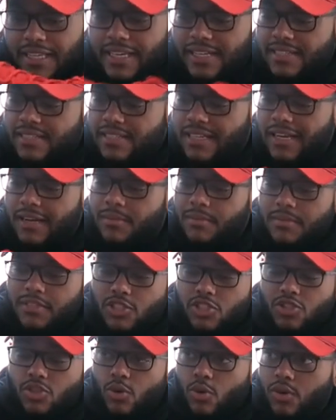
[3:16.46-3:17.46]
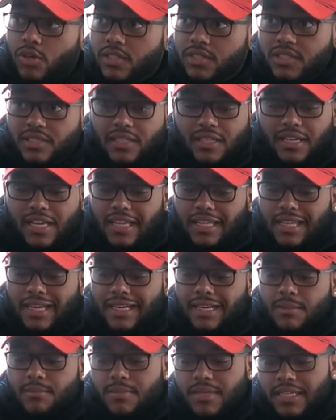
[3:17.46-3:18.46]
They didn't sell out in stores
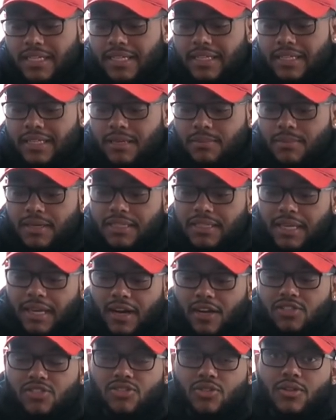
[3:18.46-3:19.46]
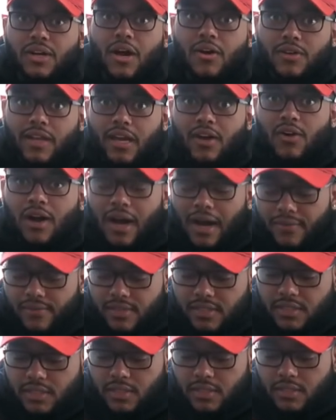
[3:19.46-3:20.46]
like immediately, but they are sold out now,
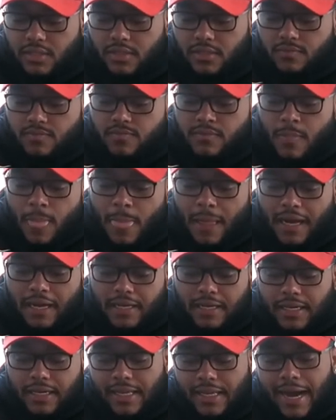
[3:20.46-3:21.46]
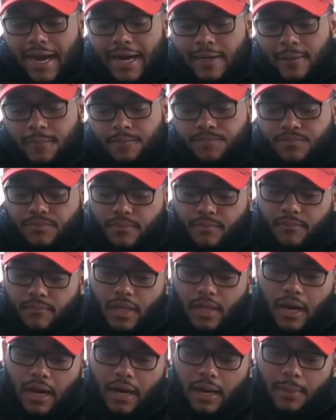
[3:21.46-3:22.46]
obviously. I could have got them,
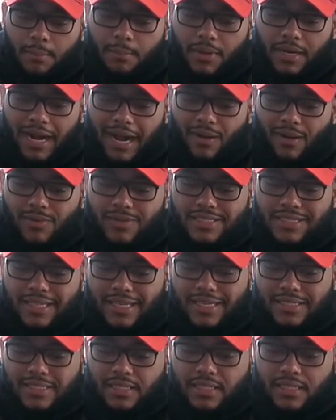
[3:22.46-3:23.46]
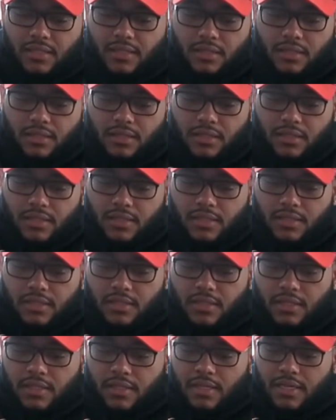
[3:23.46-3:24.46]
um, but I was lazy.
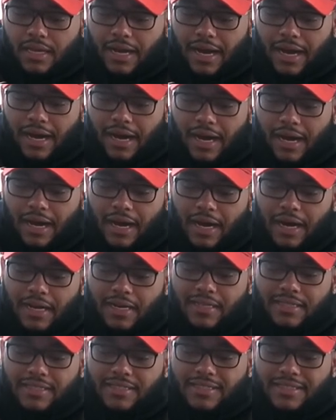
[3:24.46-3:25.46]
Uh,